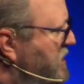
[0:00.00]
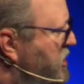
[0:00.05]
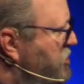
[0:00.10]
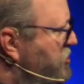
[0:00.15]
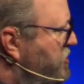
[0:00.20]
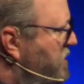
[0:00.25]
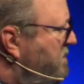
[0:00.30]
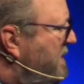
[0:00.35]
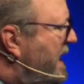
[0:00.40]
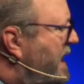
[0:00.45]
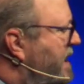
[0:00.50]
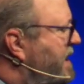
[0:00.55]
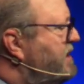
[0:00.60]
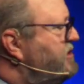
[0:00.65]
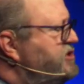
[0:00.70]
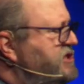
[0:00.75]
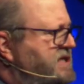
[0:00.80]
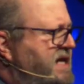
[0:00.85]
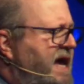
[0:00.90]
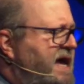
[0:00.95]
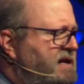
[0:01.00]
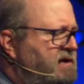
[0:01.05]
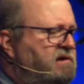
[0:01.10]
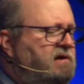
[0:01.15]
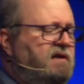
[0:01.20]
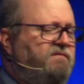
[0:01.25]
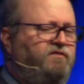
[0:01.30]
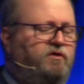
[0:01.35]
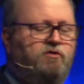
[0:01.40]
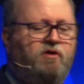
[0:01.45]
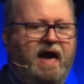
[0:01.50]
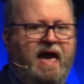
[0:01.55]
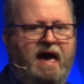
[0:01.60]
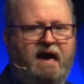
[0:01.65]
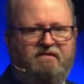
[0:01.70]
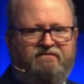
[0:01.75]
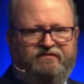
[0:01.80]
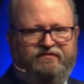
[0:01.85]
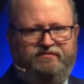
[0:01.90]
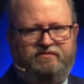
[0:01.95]
the New American Standard, if you
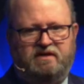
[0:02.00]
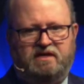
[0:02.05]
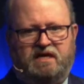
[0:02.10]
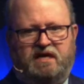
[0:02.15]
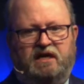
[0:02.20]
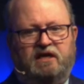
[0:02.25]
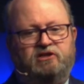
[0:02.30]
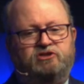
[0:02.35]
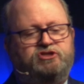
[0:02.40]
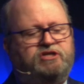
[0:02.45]
have the King